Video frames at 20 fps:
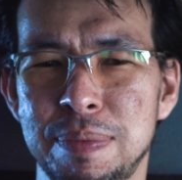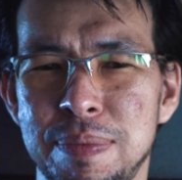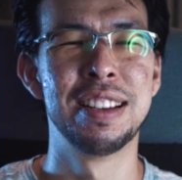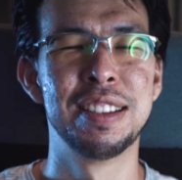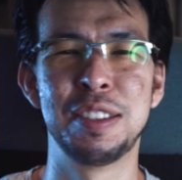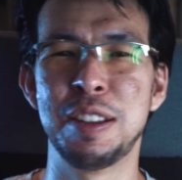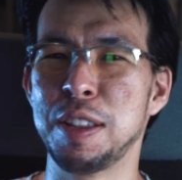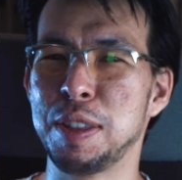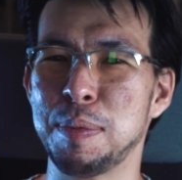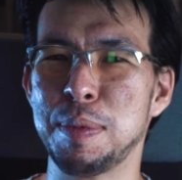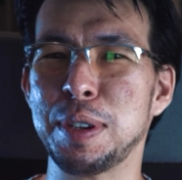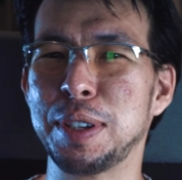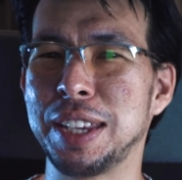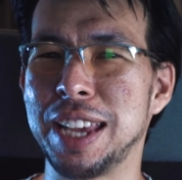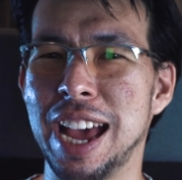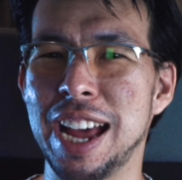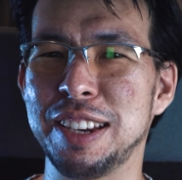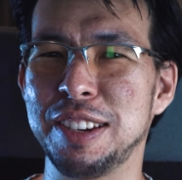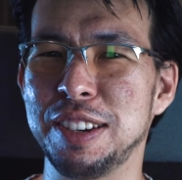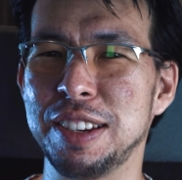It's not the most
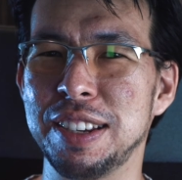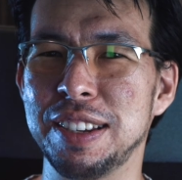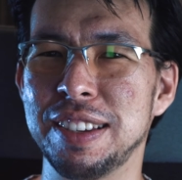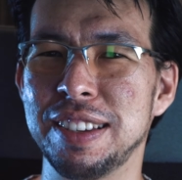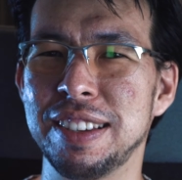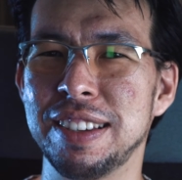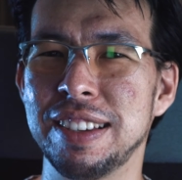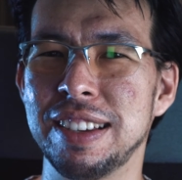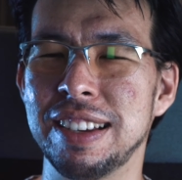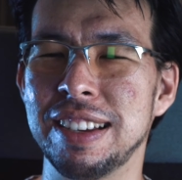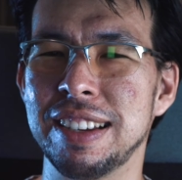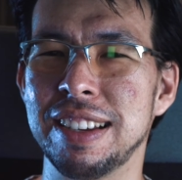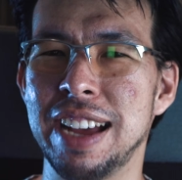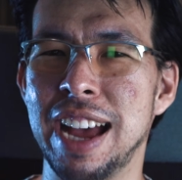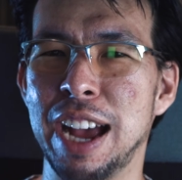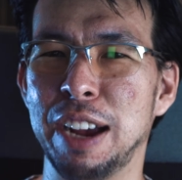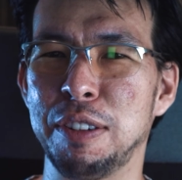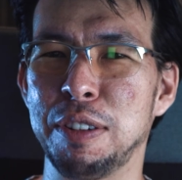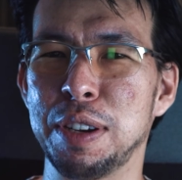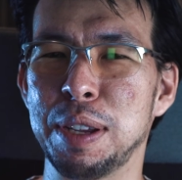catchy
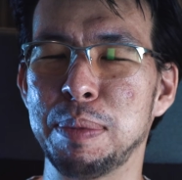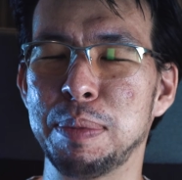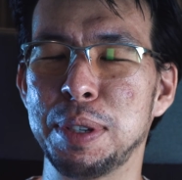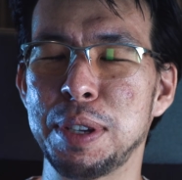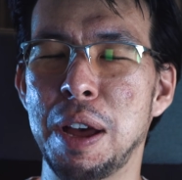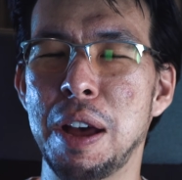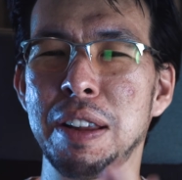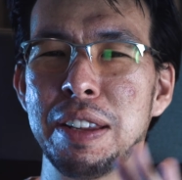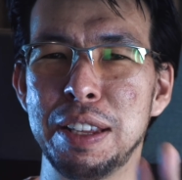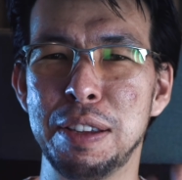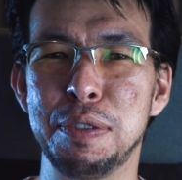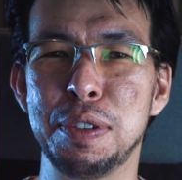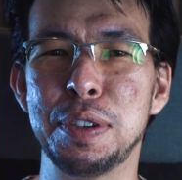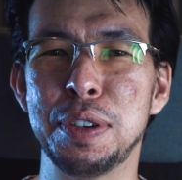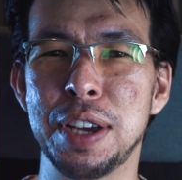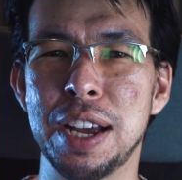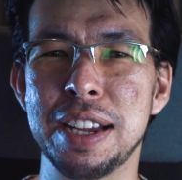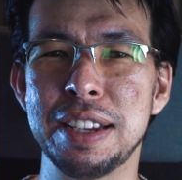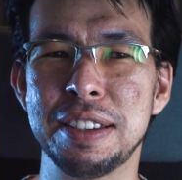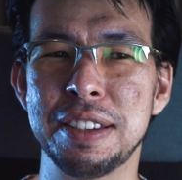acronym, so I'll leave you
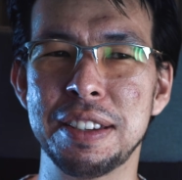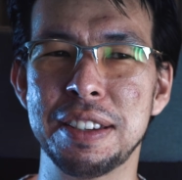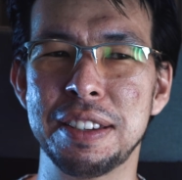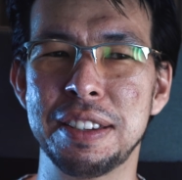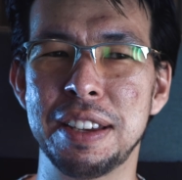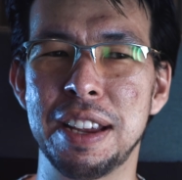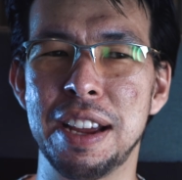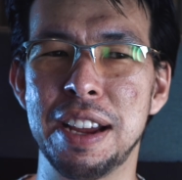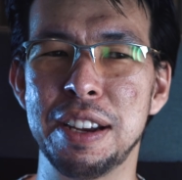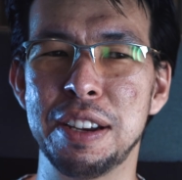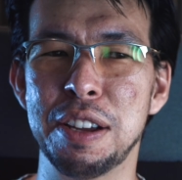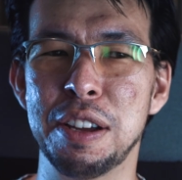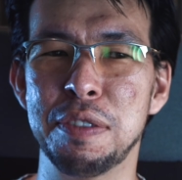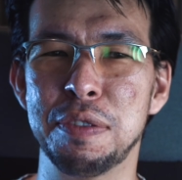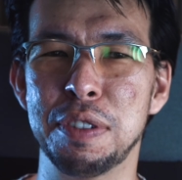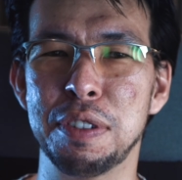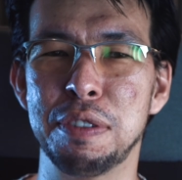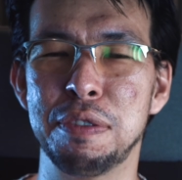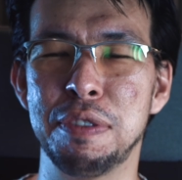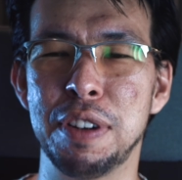guys to decide of
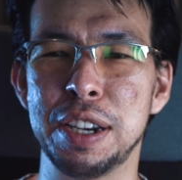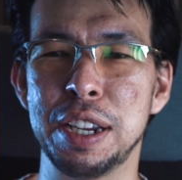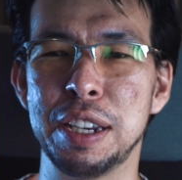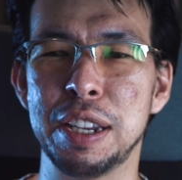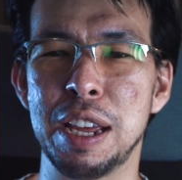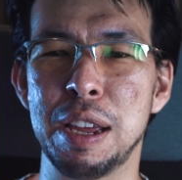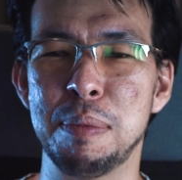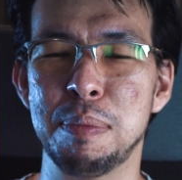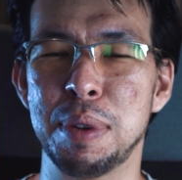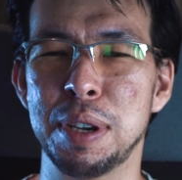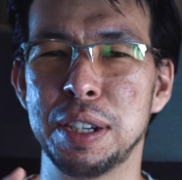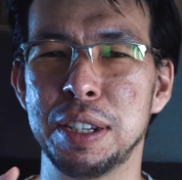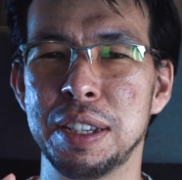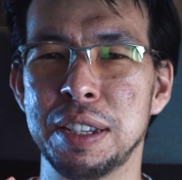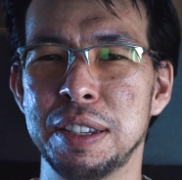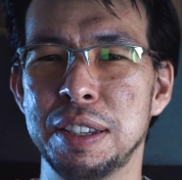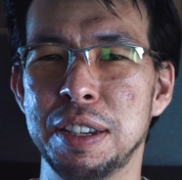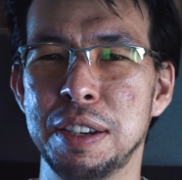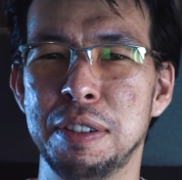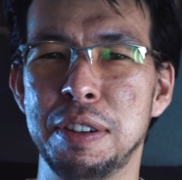a funny name, but
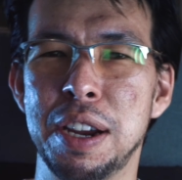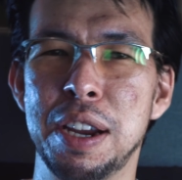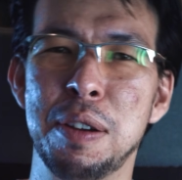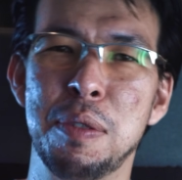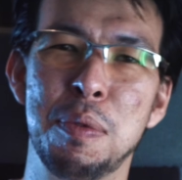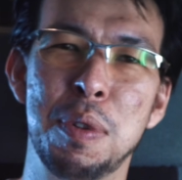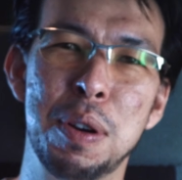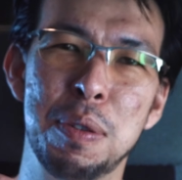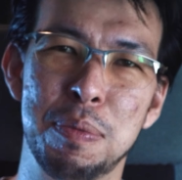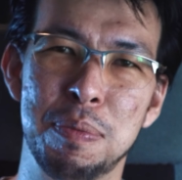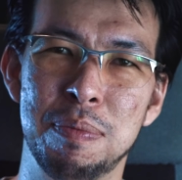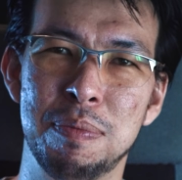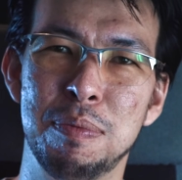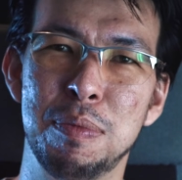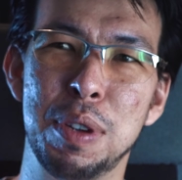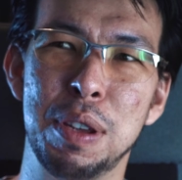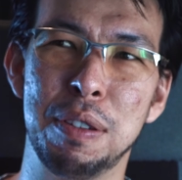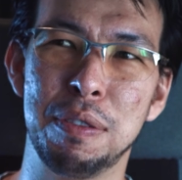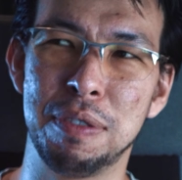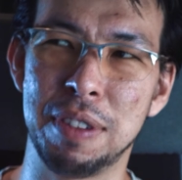considering what
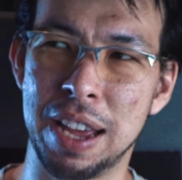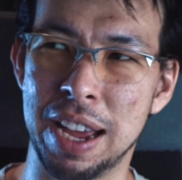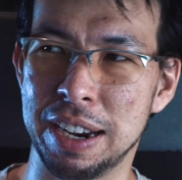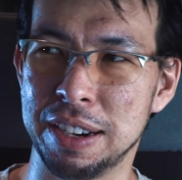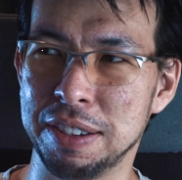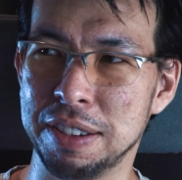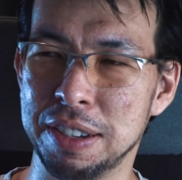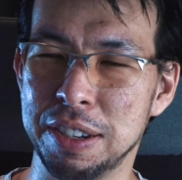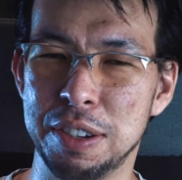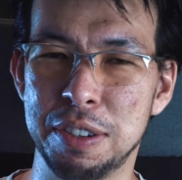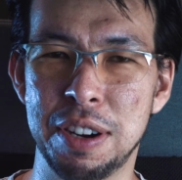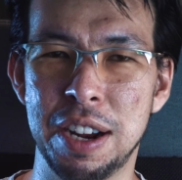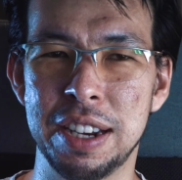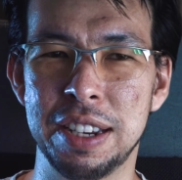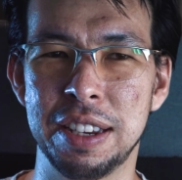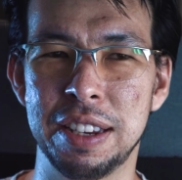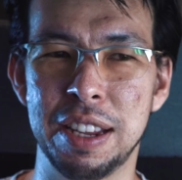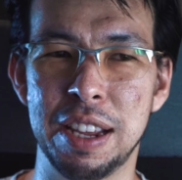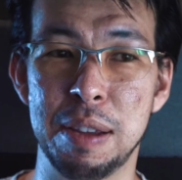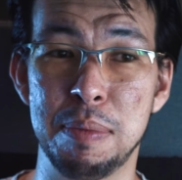we've actually tried
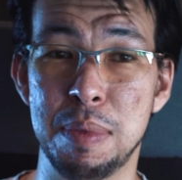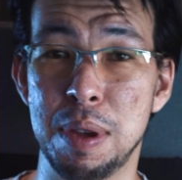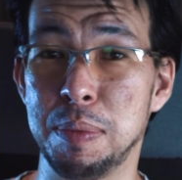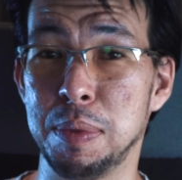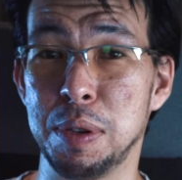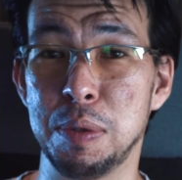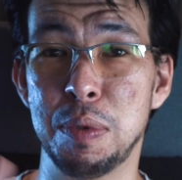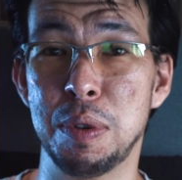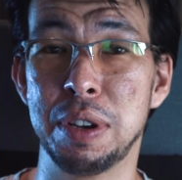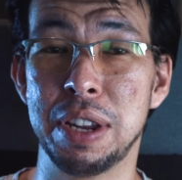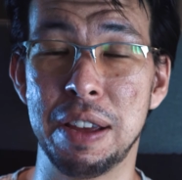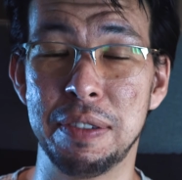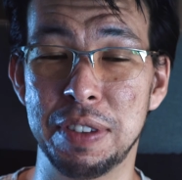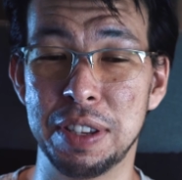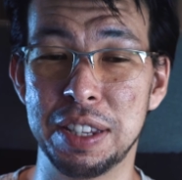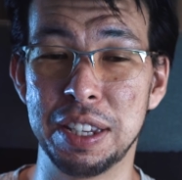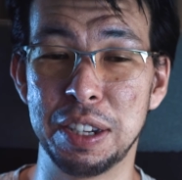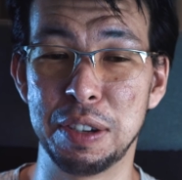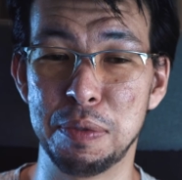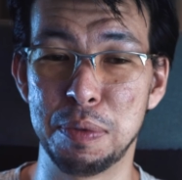today, maybe you won't have to
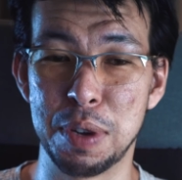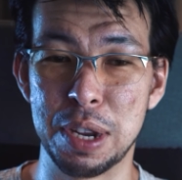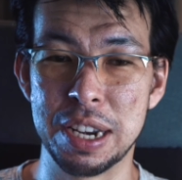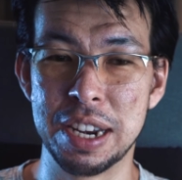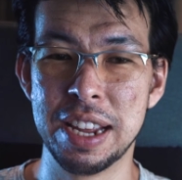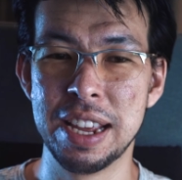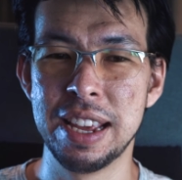think of one.